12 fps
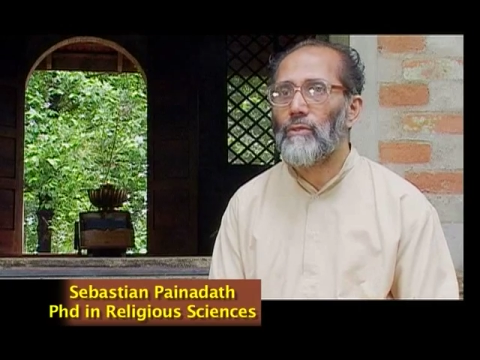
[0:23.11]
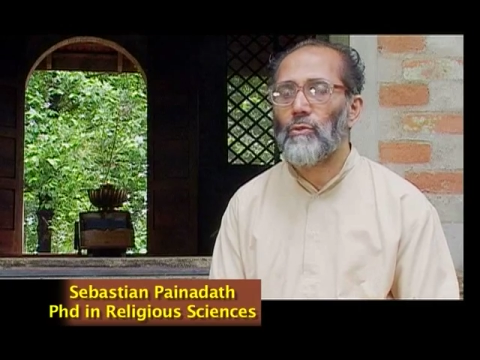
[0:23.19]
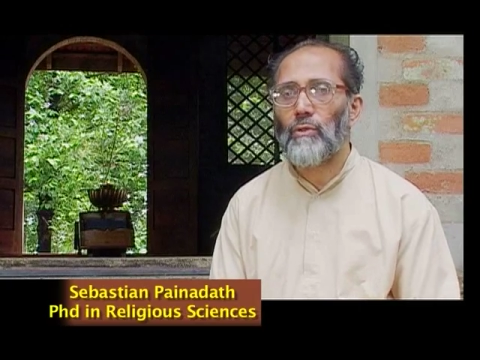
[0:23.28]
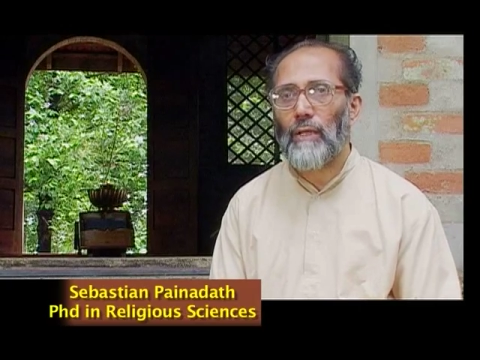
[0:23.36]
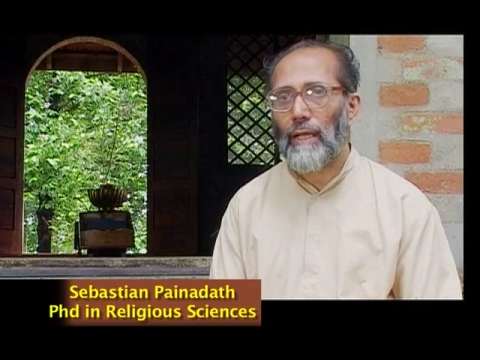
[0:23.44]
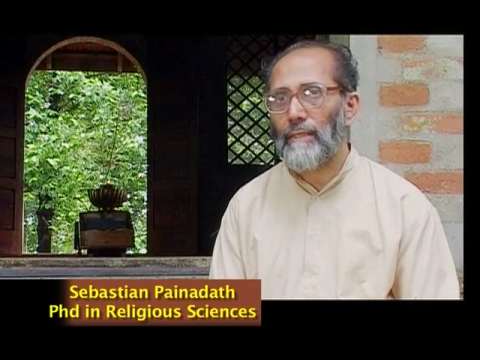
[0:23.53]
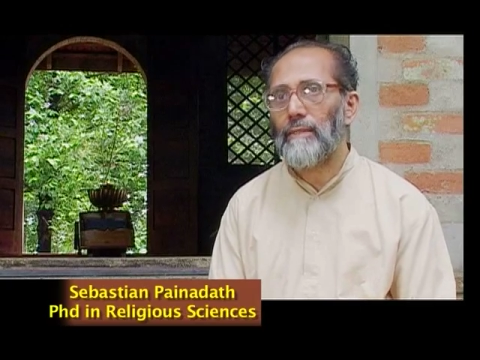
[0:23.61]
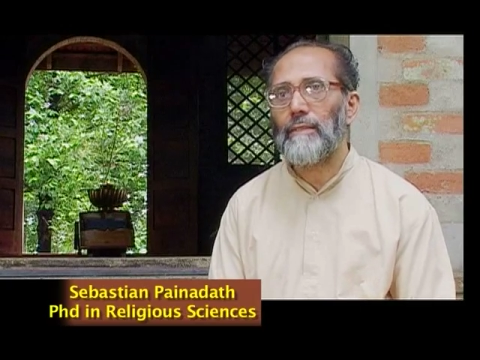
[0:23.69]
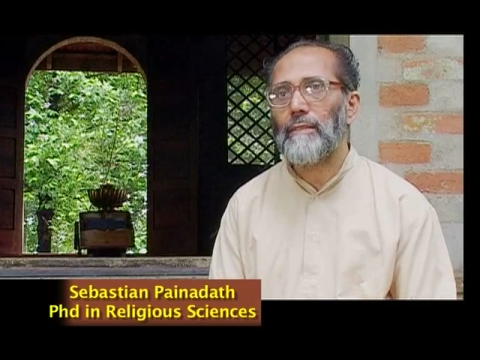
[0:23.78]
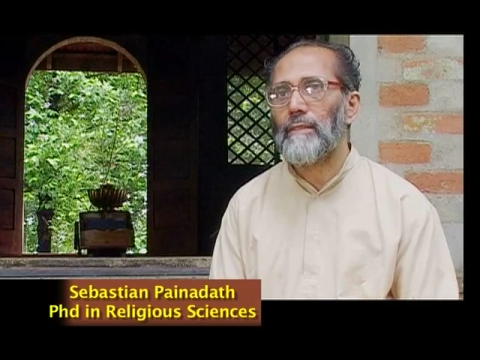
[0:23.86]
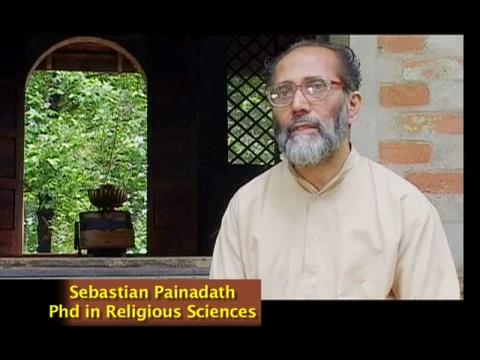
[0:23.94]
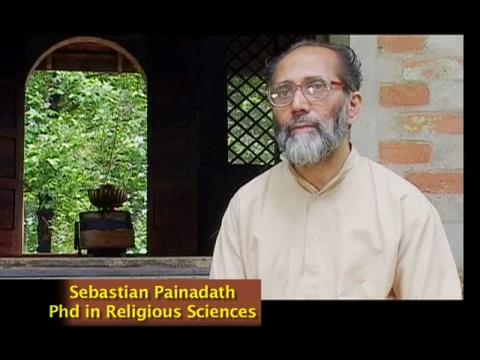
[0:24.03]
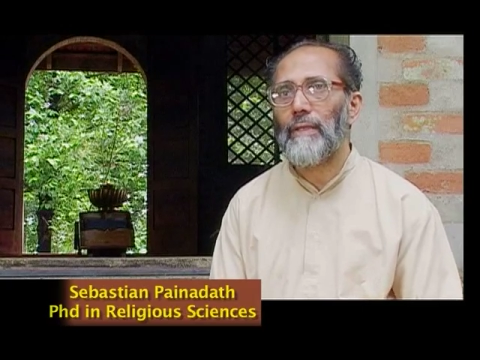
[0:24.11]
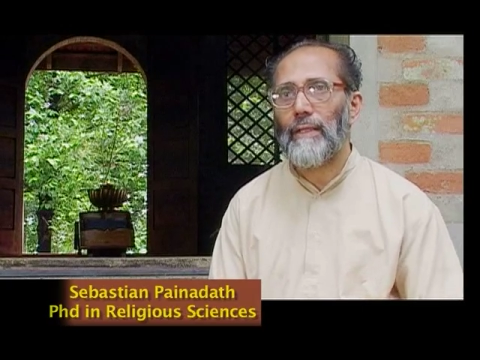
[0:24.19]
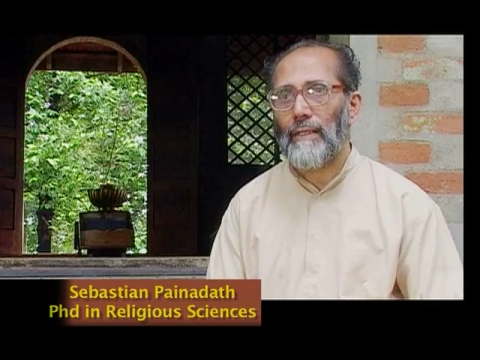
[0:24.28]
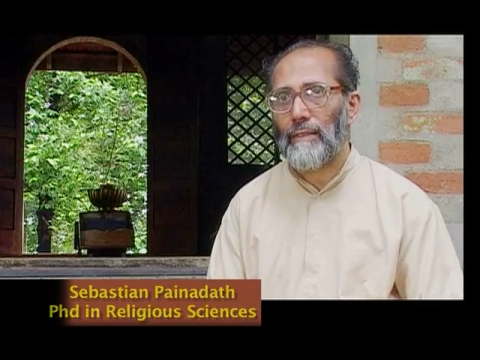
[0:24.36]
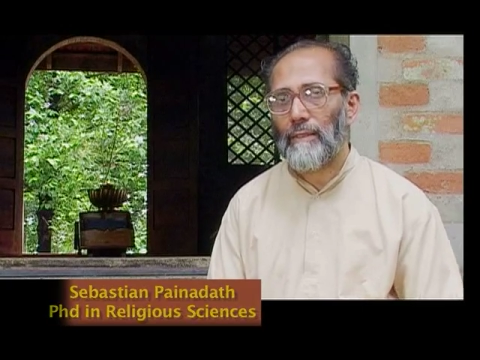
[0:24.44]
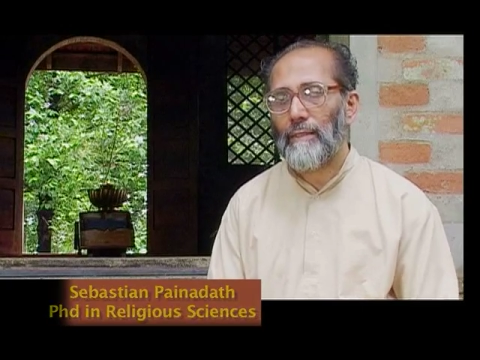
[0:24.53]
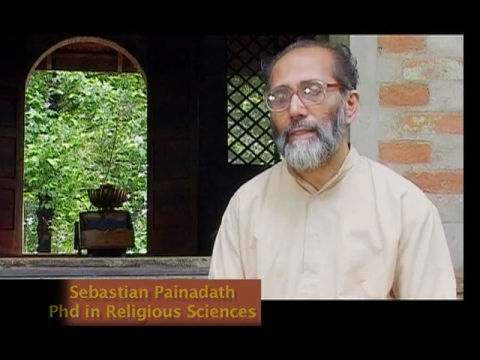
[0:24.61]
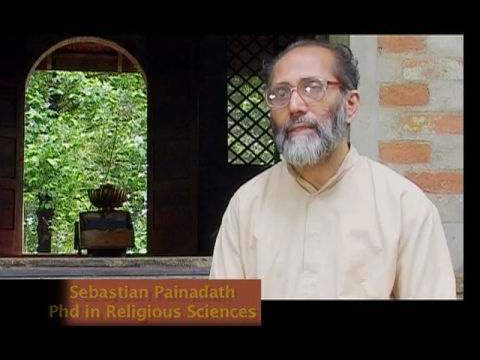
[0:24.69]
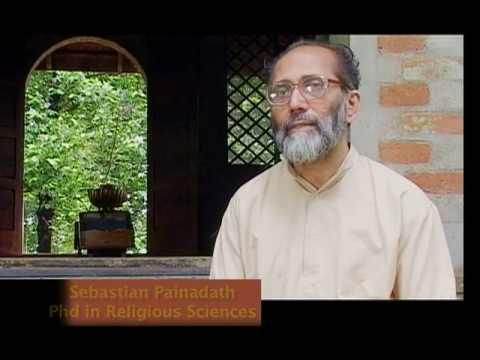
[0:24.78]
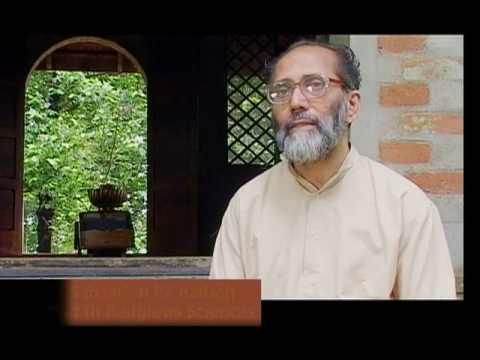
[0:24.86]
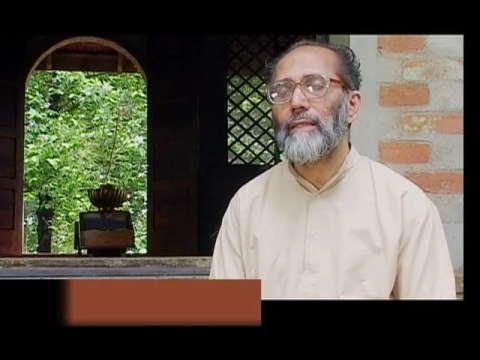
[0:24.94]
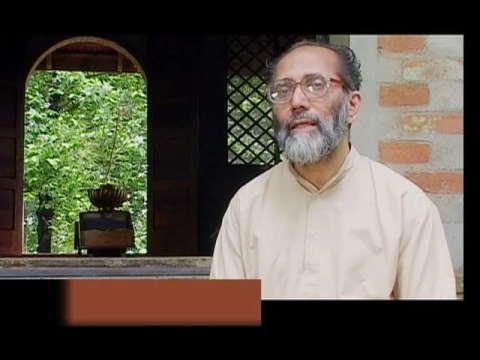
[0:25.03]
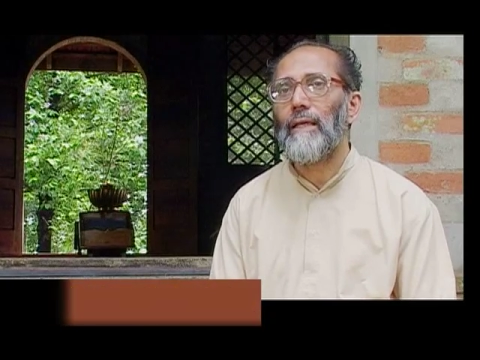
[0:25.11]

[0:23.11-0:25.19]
through caste system and other things.